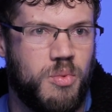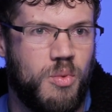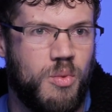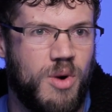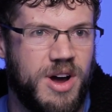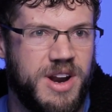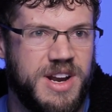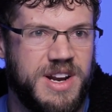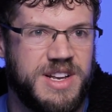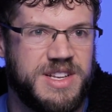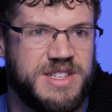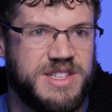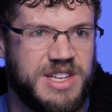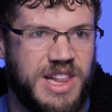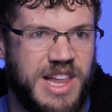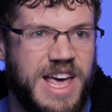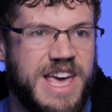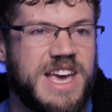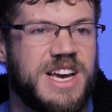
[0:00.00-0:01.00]
what
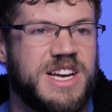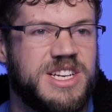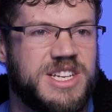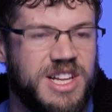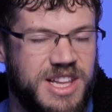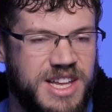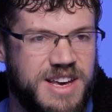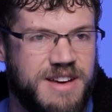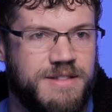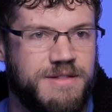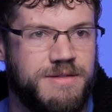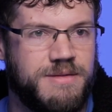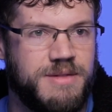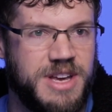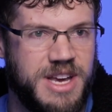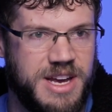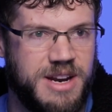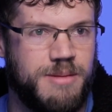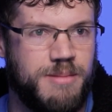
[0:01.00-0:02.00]
it's like to live
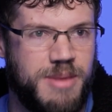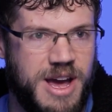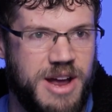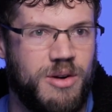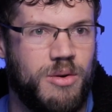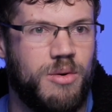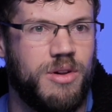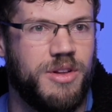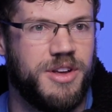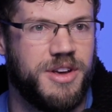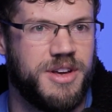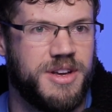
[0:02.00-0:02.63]
in Penhold.